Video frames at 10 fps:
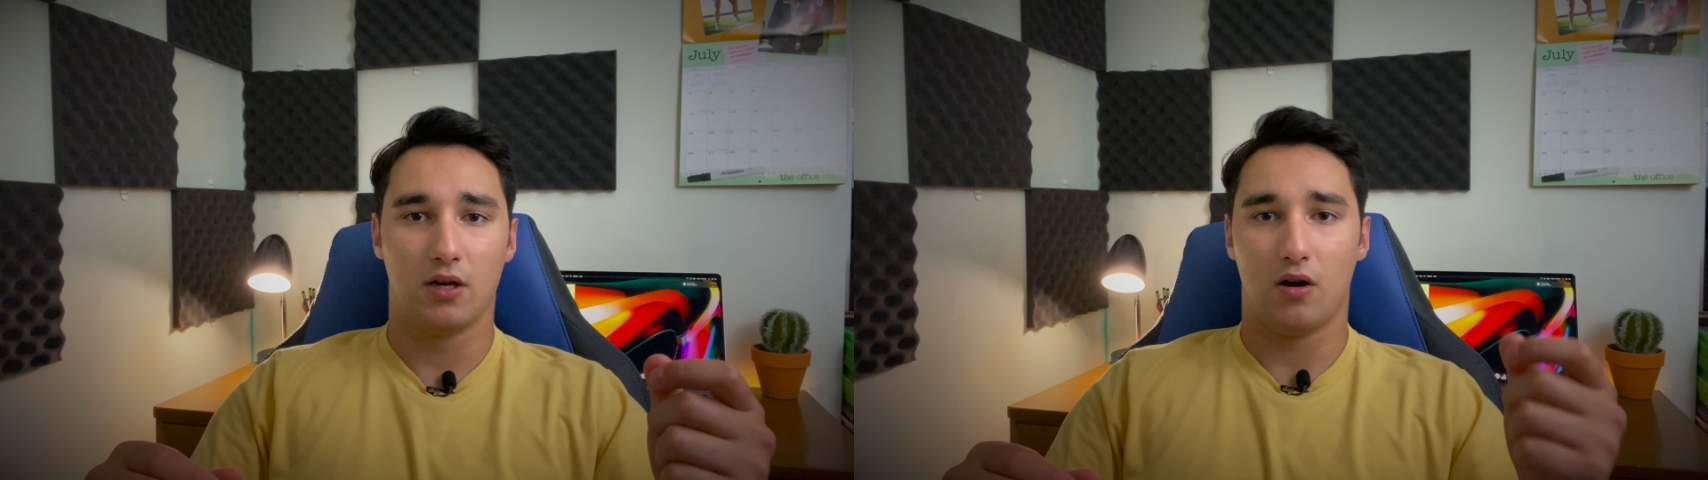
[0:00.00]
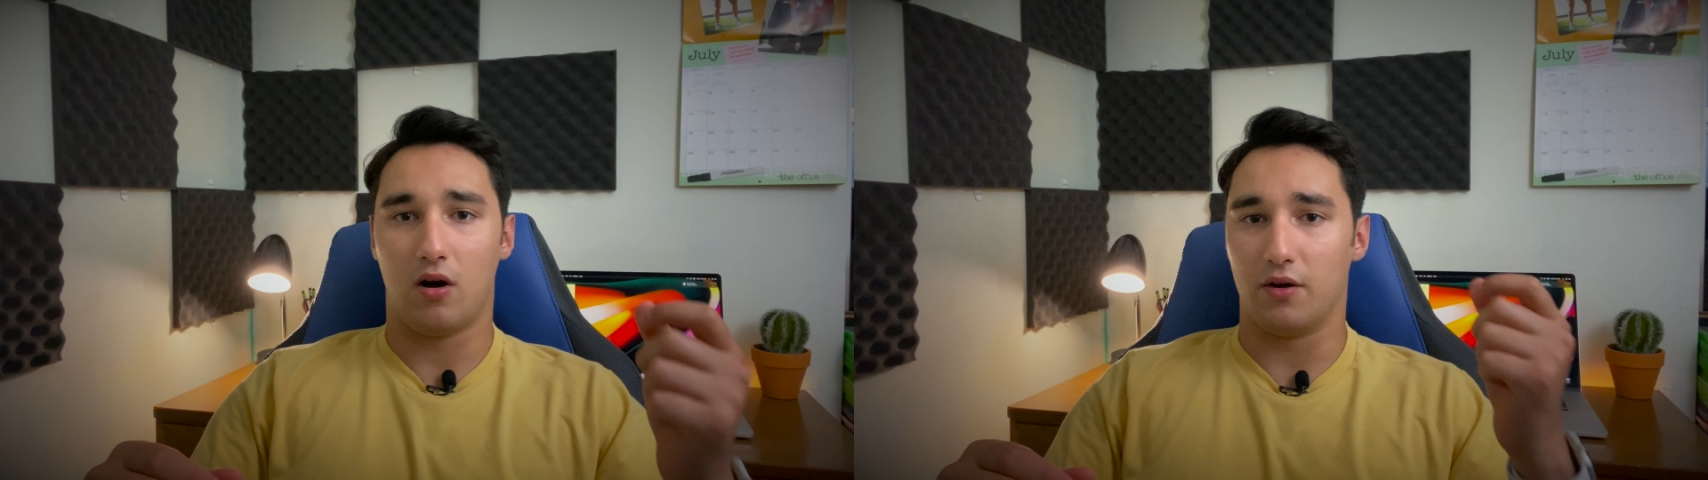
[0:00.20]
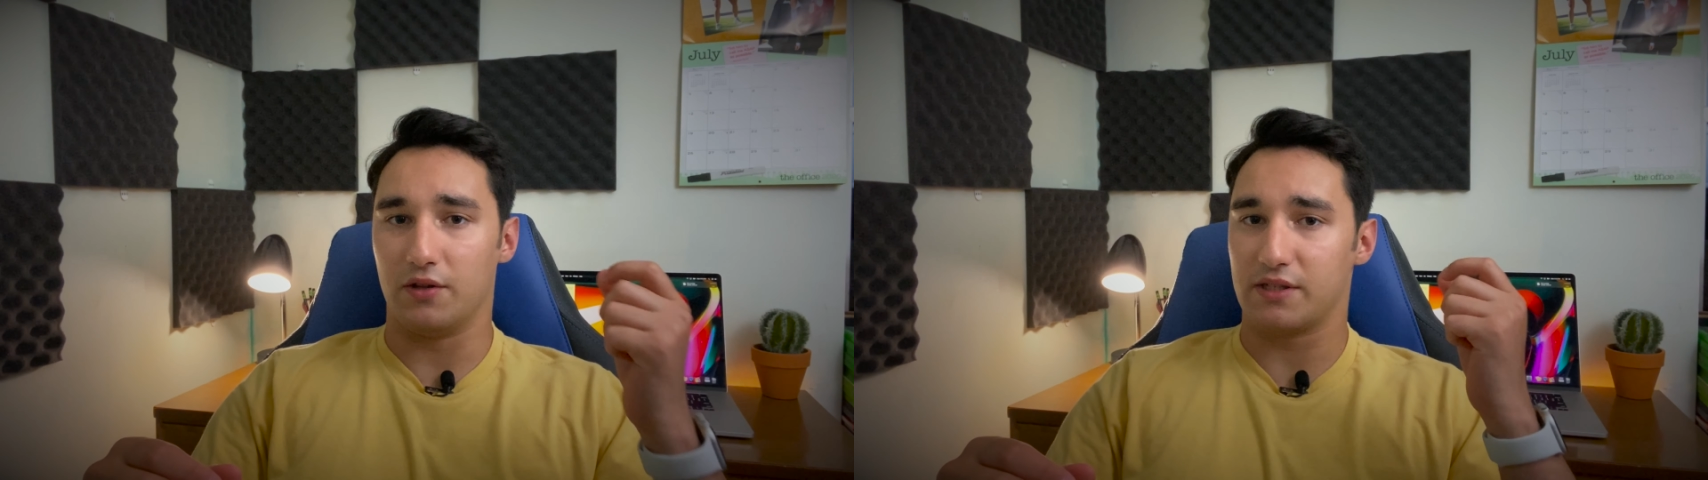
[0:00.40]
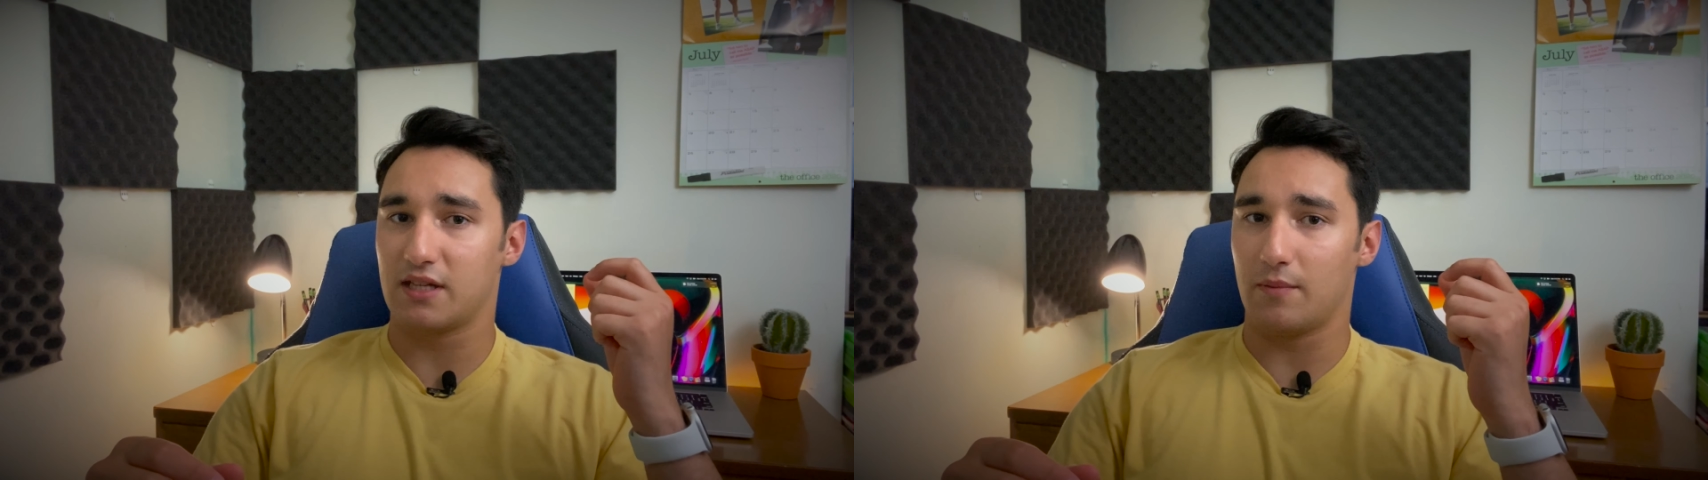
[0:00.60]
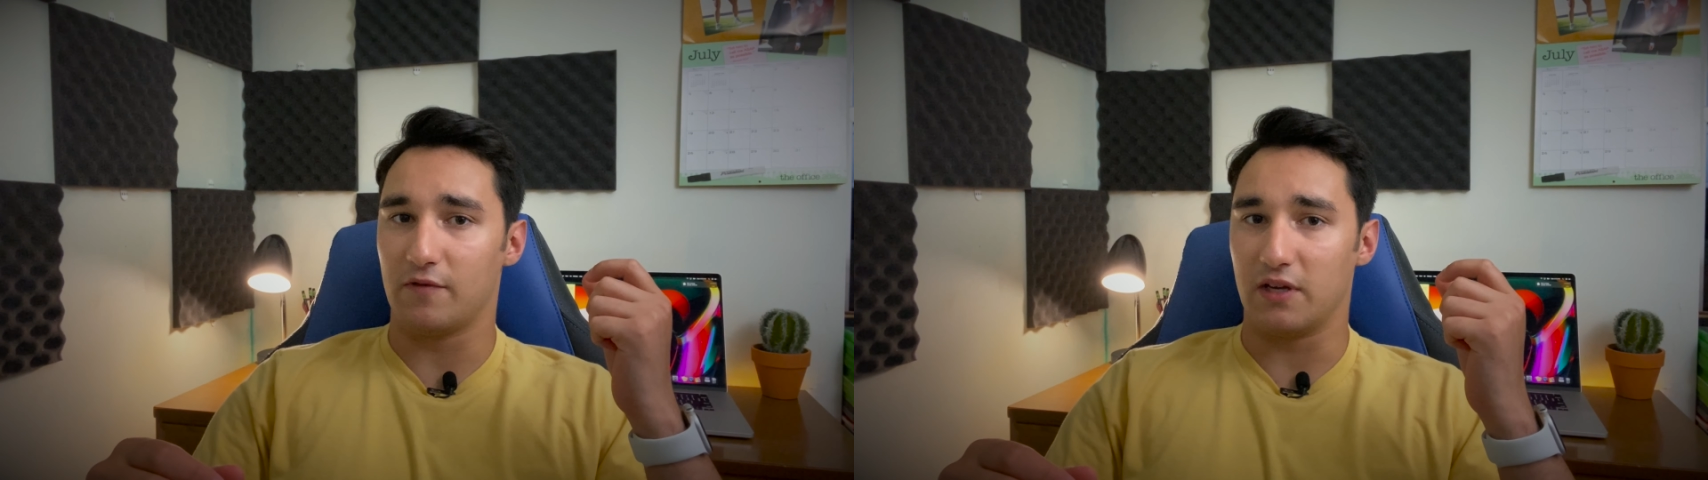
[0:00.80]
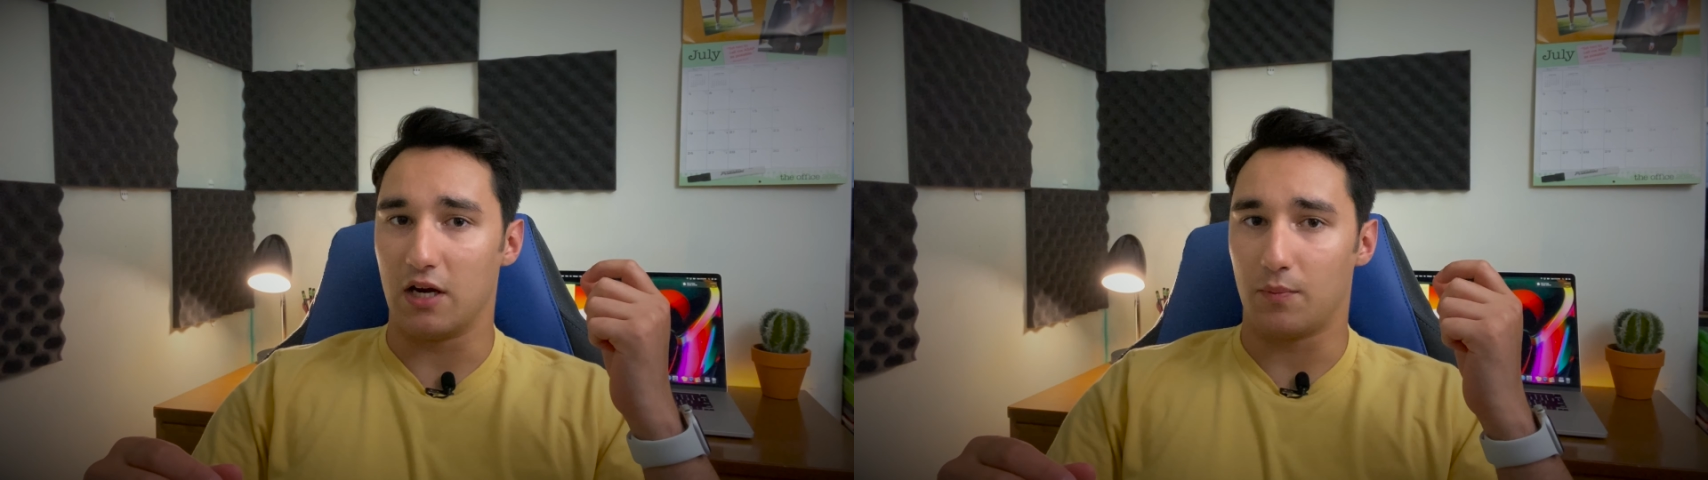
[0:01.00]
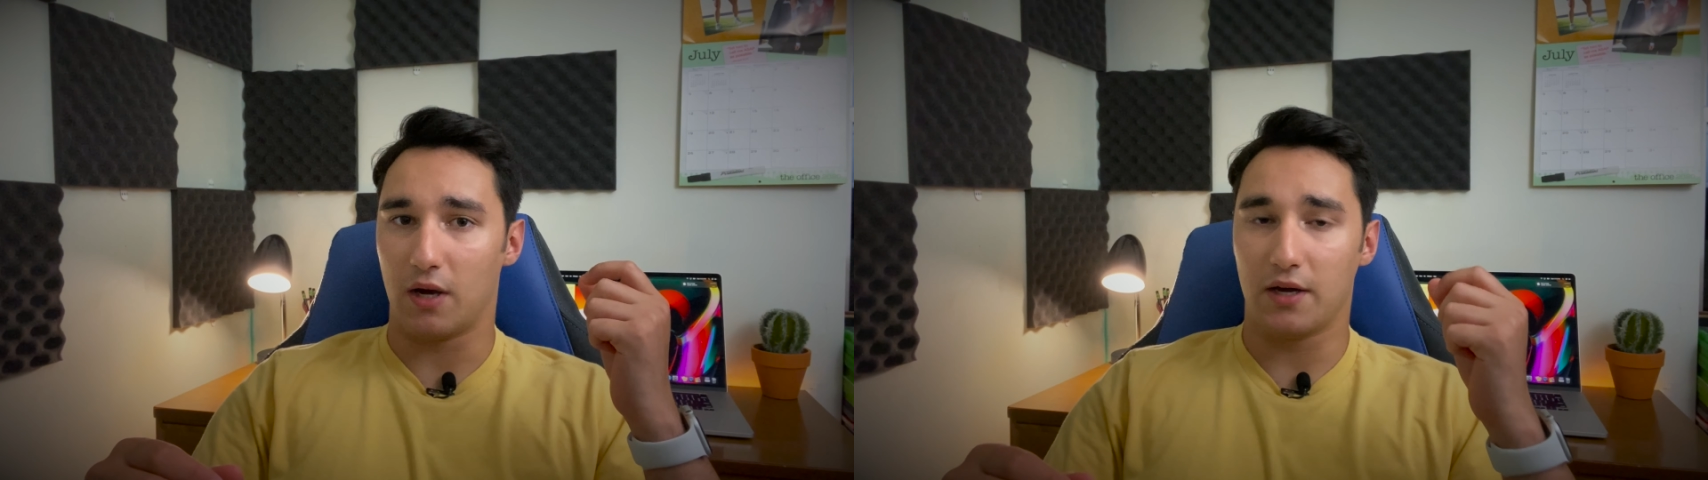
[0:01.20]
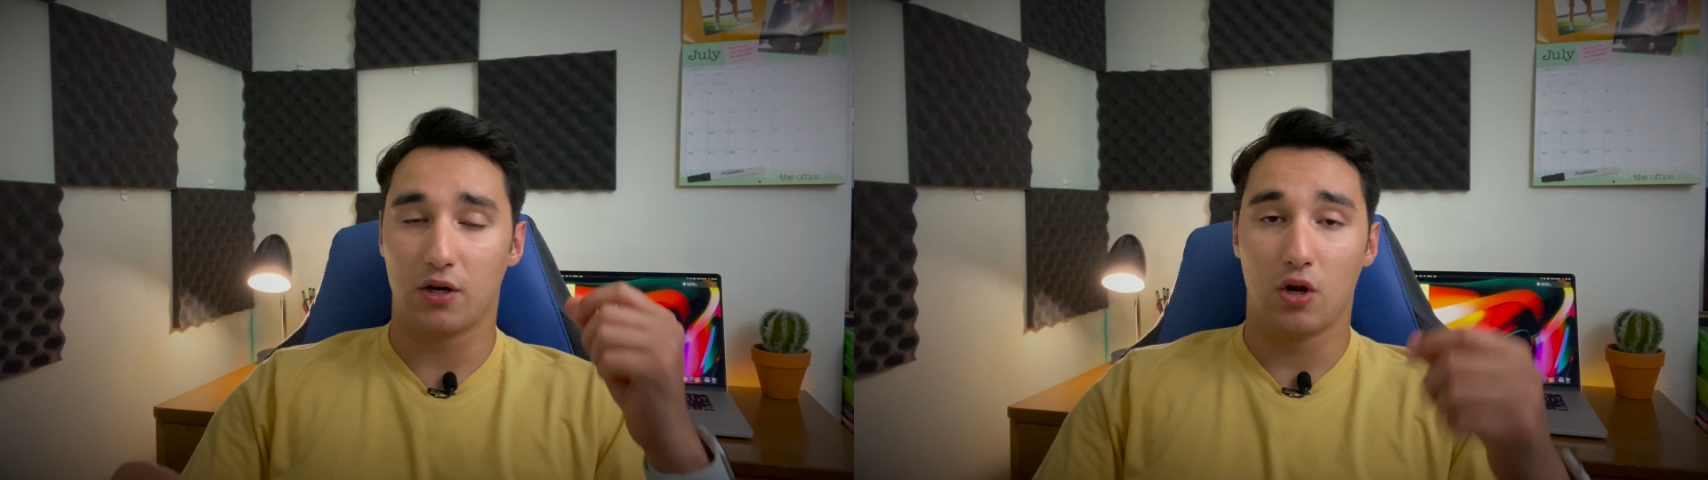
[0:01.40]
on the stem of the AirPod.